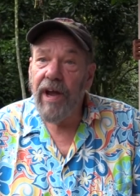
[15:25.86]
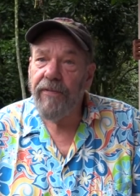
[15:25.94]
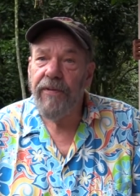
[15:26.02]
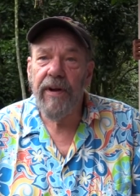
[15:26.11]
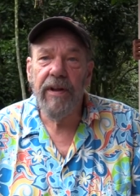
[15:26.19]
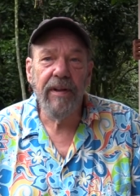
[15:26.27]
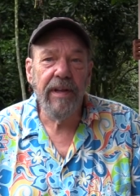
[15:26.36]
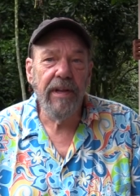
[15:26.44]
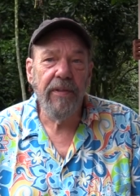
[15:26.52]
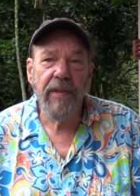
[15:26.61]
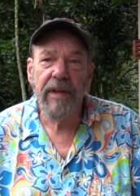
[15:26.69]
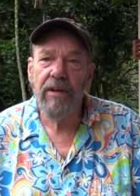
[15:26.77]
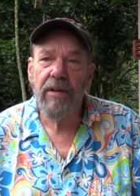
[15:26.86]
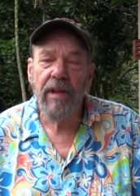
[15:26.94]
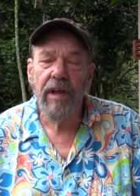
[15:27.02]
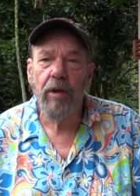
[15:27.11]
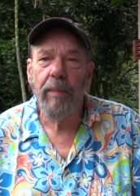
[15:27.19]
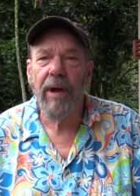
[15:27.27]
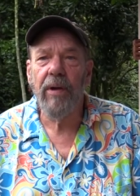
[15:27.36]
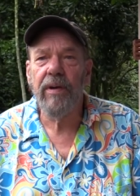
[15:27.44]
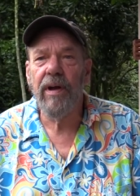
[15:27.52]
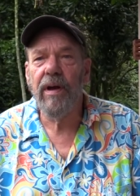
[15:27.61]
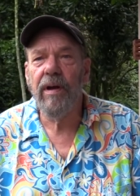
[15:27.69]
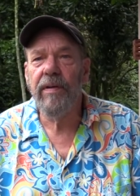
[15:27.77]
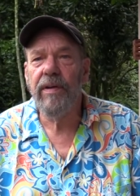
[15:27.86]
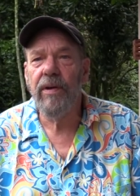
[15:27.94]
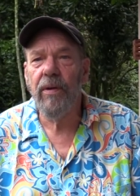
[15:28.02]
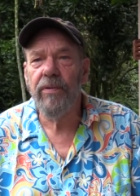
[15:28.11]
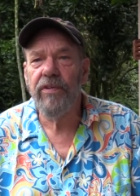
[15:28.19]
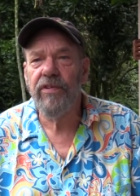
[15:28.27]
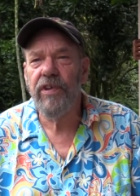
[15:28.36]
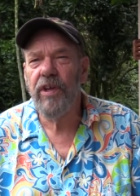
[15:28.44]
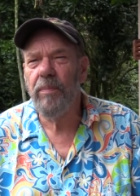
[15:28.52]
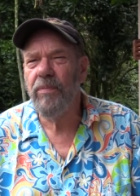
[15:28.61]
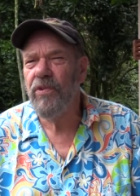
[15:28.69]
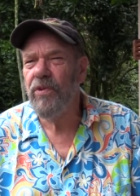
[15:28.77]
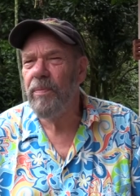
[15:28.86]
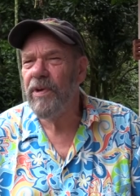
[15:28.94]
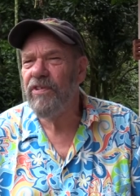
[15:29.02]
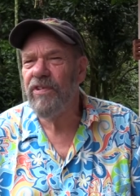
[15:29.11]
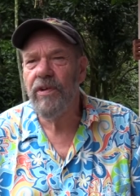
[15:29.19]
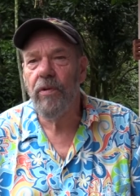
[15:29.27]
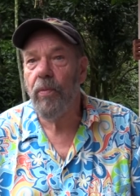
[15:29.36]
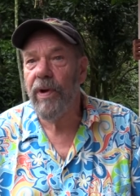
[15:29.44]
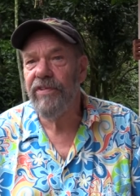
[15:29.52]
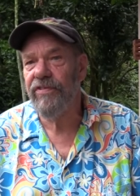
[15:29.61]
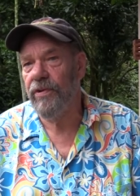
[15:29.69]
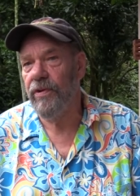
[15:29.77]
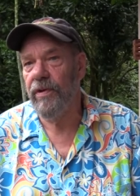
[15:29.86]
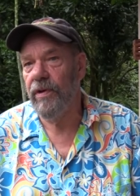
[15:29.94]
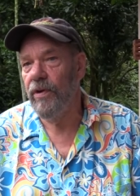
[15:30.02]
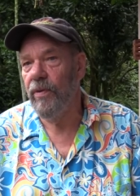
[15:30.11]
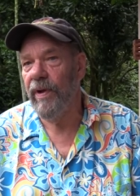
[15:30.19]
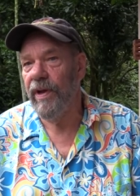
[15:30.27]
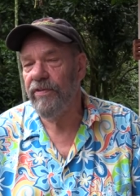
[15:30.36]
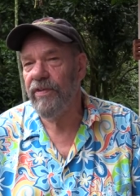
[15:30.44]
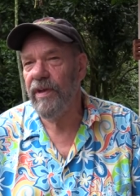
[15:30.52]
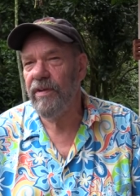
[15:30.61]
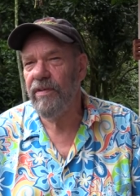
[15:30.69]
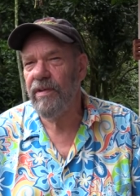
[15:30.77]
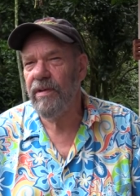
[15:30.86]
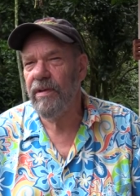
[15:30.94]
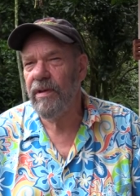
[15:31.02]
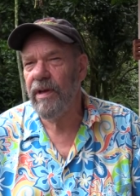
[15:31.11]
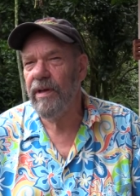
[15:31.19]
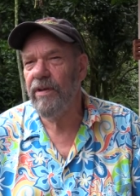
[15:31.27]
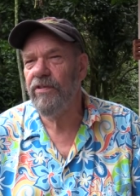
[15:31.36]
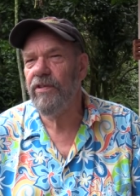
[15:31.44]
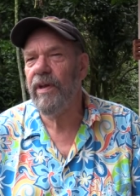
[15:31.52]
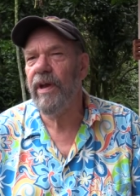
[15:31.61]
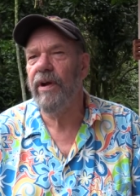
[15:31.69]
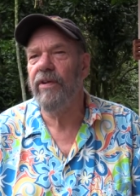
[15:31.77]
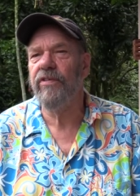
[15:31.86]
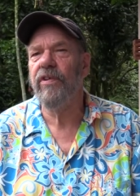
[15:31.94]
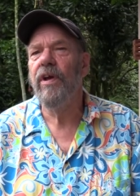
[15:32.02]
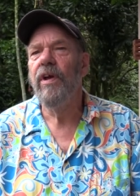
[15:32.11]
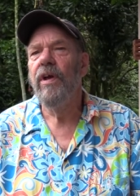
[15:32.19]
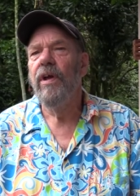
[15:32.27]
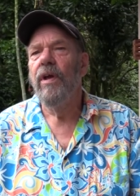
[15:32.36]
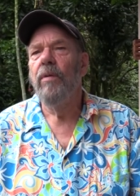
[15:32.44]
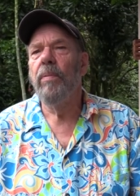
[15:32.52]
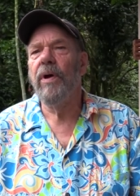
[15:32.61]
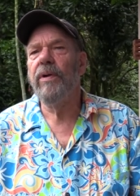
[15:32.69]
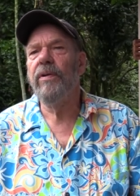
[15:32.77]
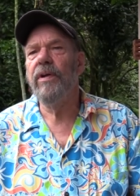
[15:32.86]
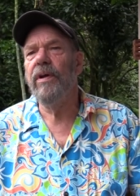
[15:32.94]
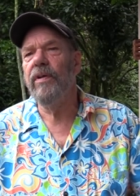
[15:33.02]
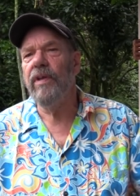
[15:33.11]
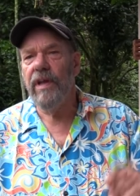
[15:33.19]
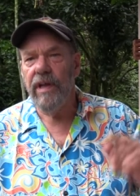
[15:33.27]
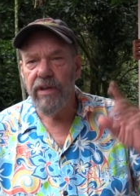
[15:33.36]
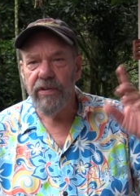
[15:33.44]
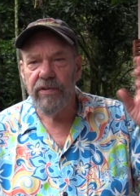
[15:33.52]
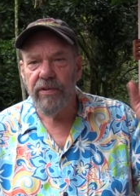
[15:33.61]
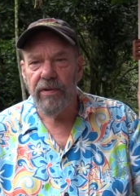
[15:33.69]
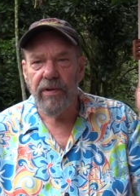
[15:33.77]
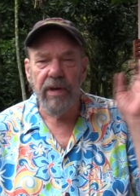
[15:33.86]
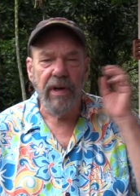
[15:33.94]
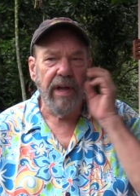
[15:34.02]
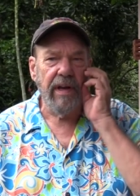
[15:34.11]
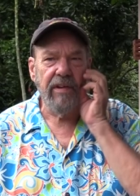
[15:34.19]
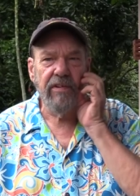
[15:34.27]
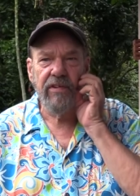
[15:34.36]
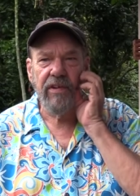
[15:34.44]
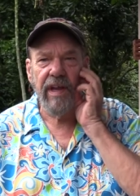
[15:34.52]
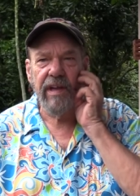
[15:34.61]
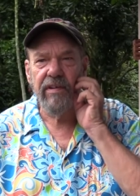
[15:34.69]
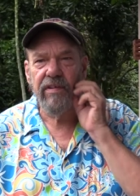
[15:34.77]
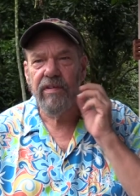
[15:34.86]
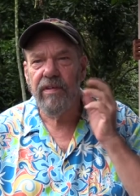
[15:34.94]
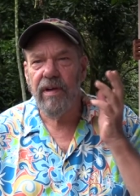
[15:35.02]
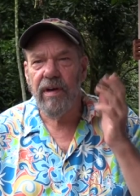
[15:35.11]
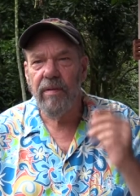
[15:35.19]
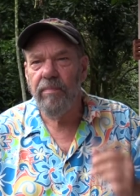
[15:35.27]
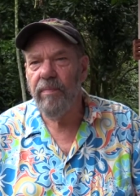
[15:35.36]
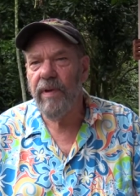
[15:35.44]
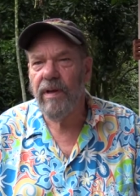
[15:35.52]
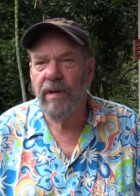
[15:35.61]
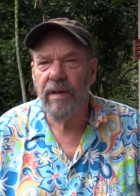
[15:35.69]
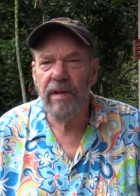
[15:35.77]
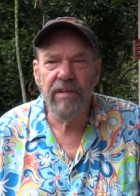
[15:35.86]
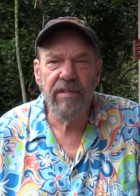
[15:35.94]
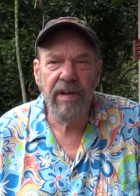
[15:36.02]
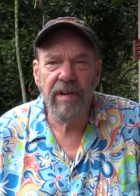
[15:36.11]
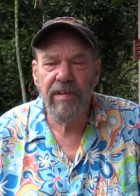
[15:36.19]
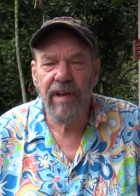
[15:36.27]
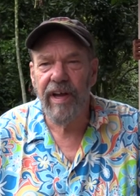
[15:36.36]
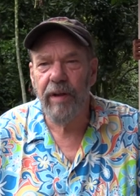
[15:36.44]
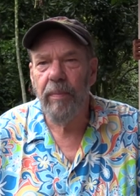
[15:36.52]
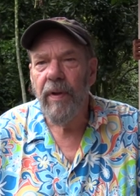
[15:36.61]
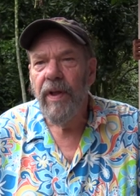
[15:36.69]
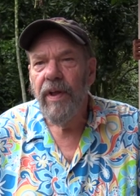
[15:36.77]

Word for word: definitely a thing to think about. Uh, you don't see them too much in the western U.S., that's kind of scarce. But it, the eastern United States, um, at least at a time,